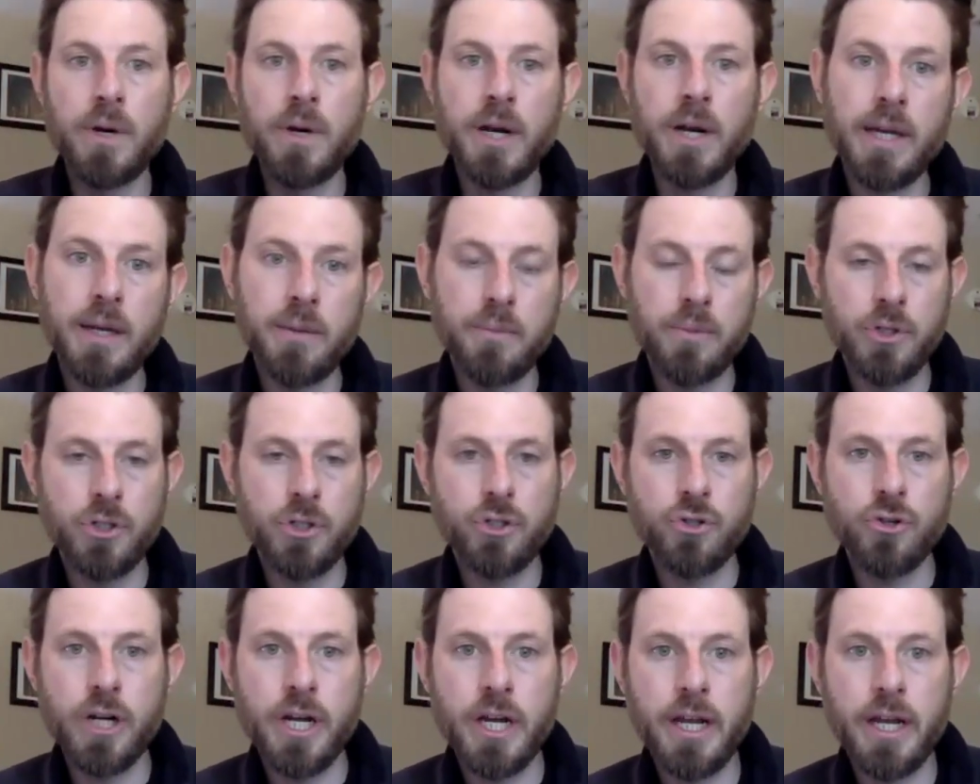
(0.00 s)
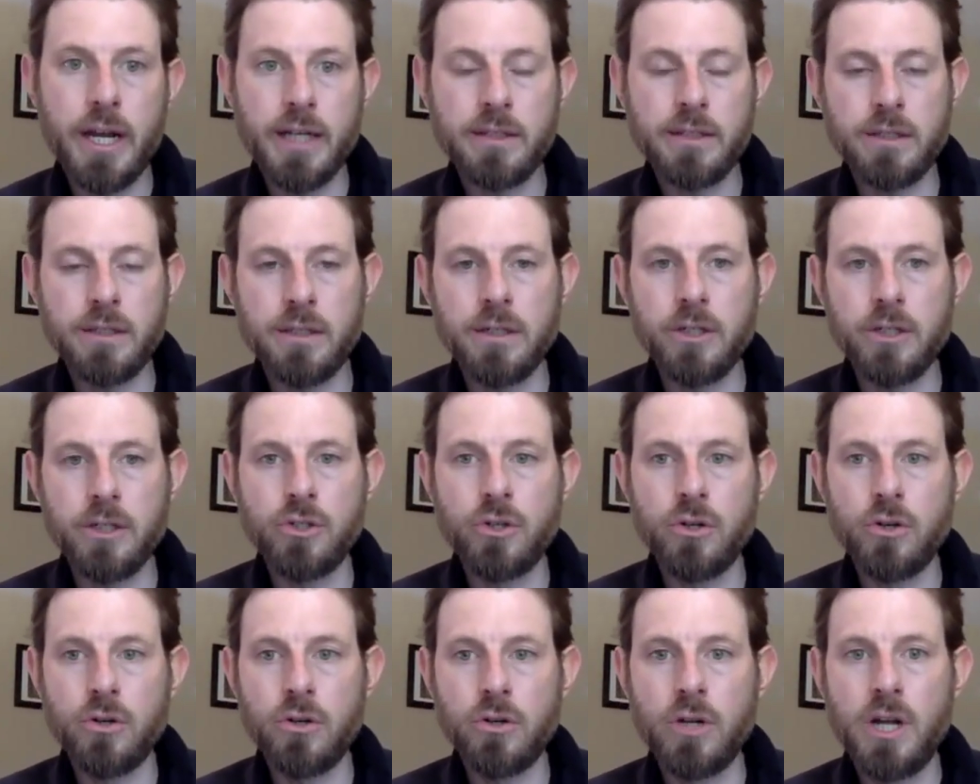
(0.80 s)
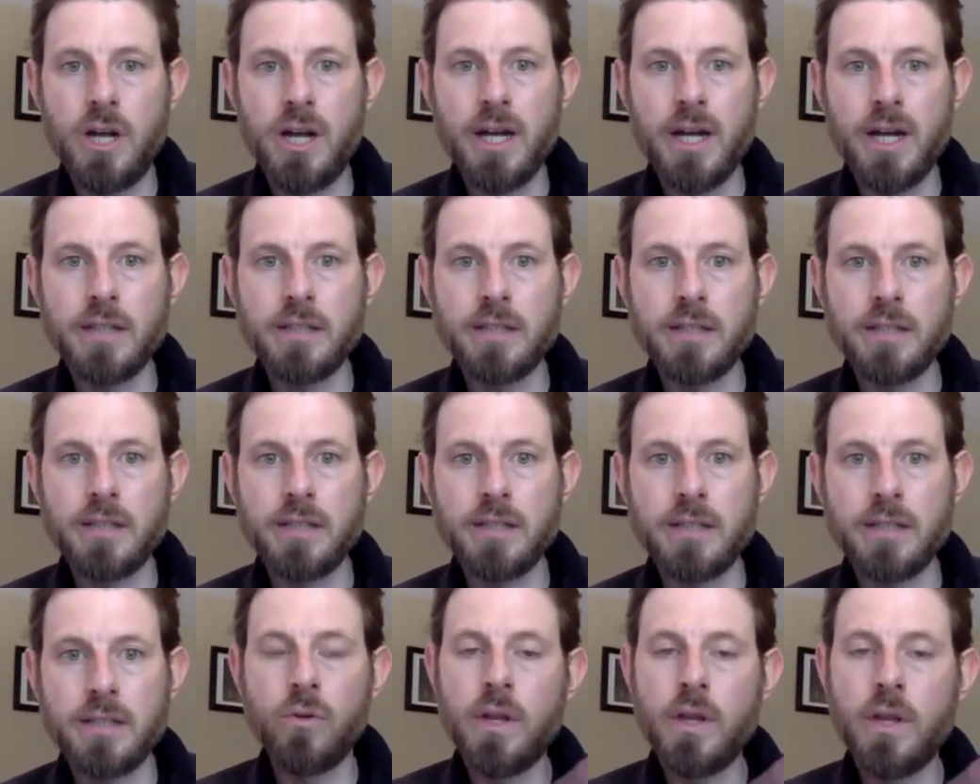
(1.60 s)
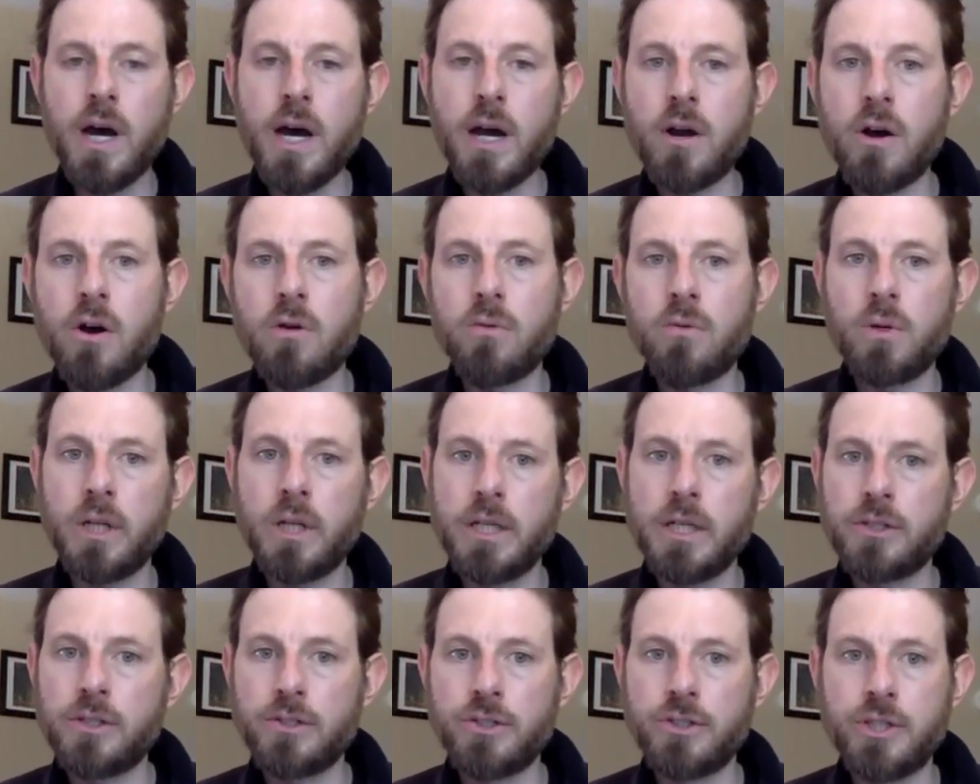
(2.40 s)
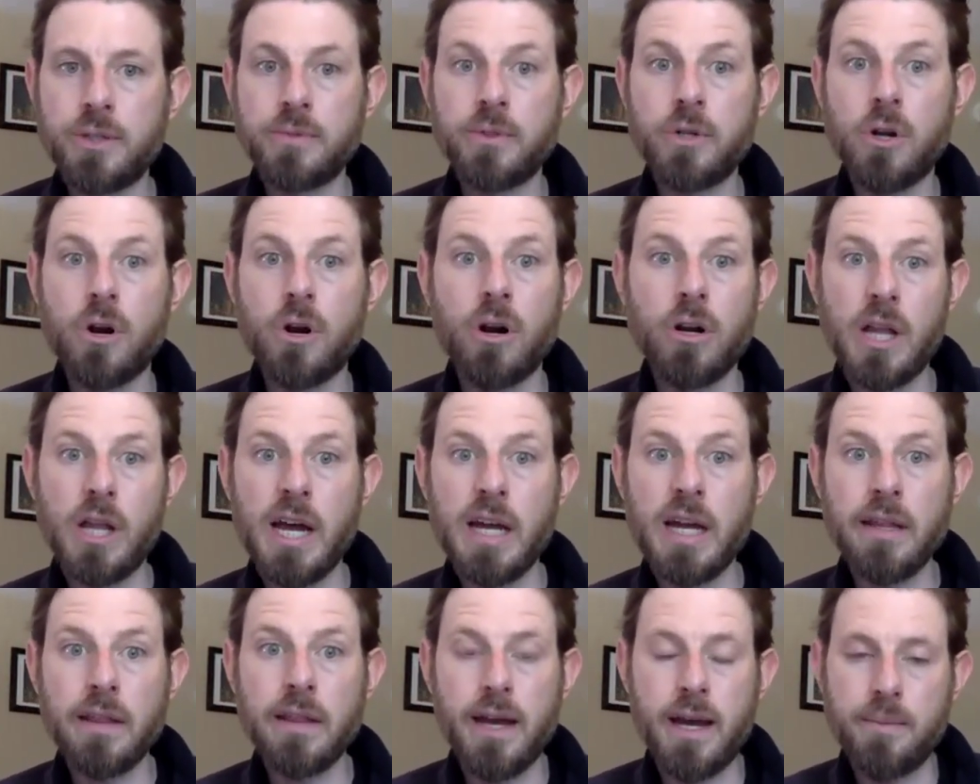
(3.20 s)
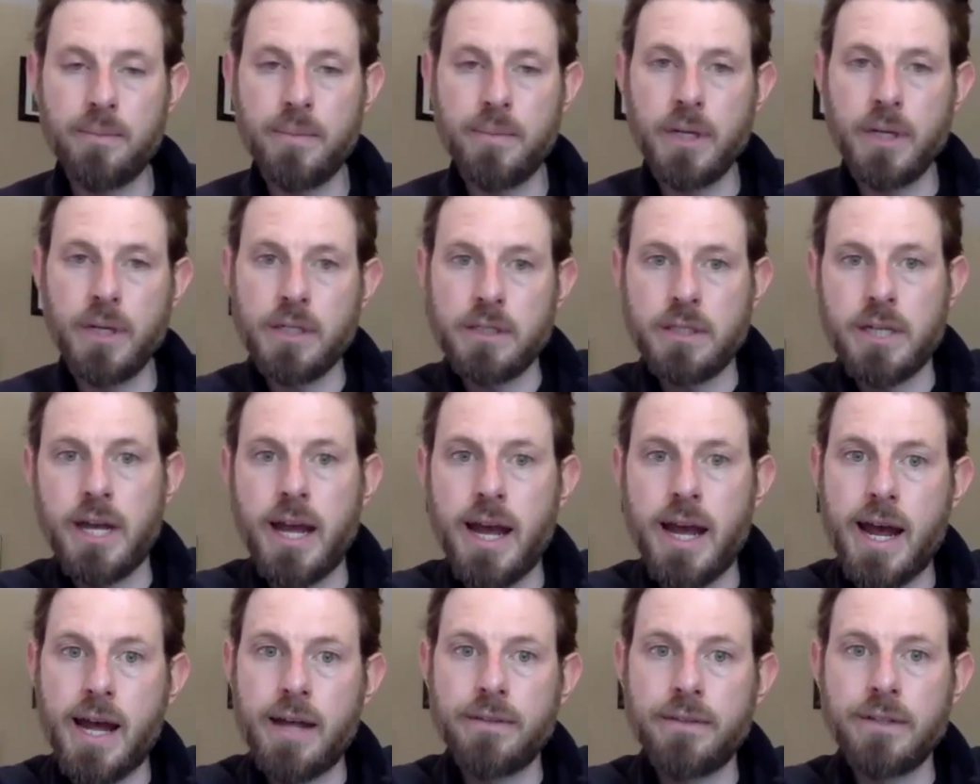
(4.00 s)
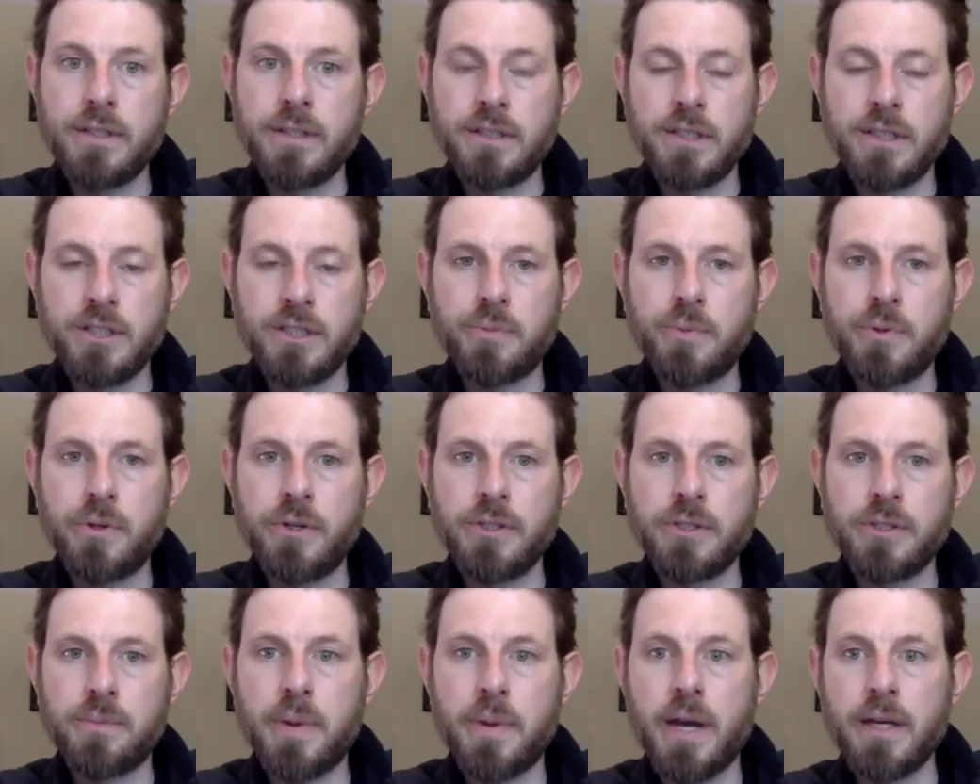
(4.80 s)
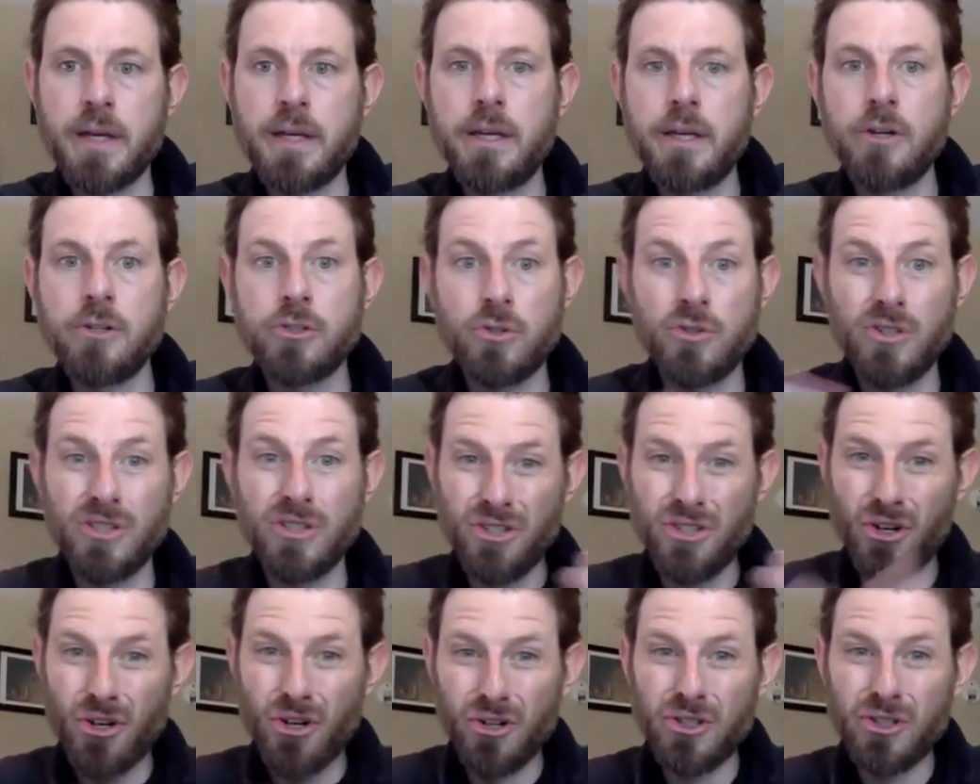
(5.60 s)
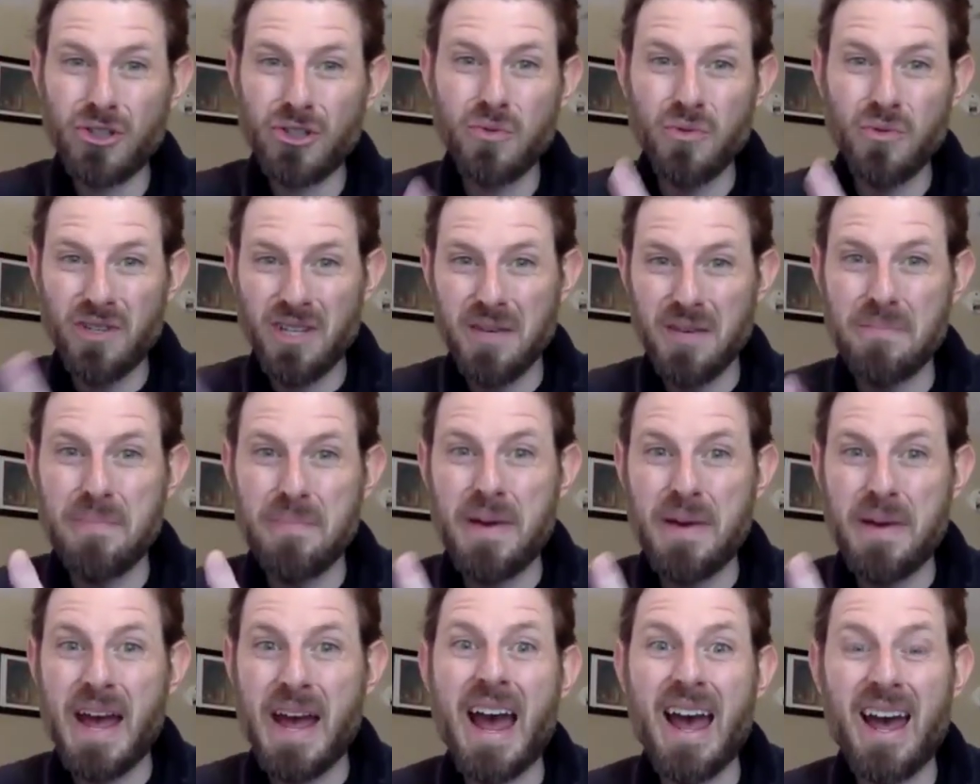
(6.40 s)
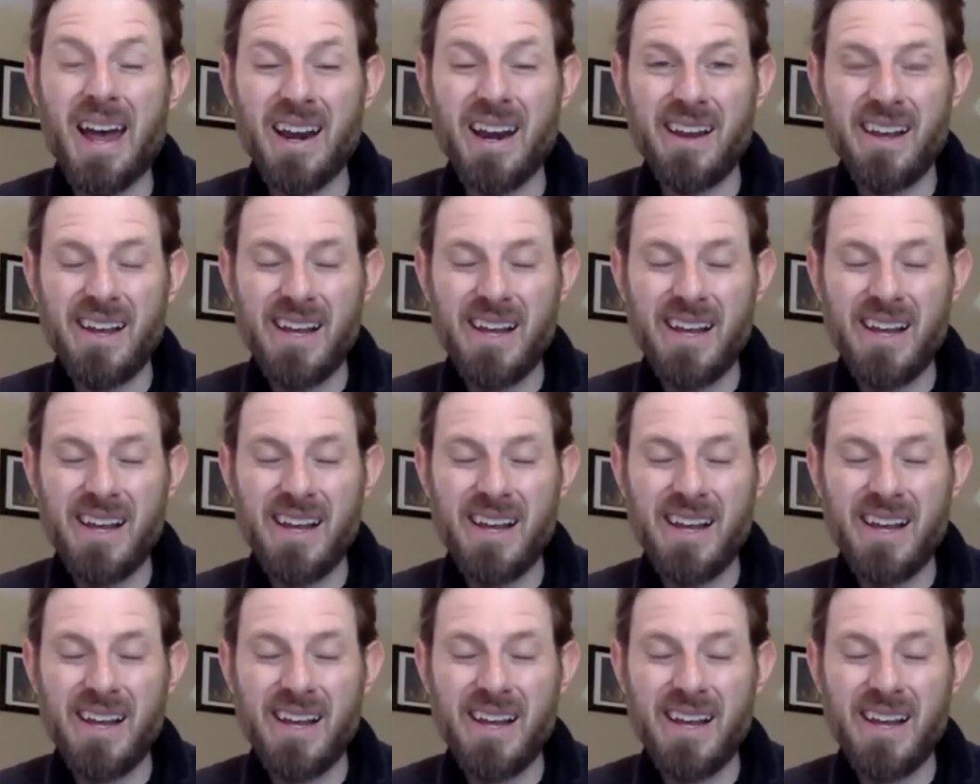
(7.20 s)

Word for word: but i get betrayed as an adult i can say well not all relationships are like that because i had this experience back here so this hurts really bad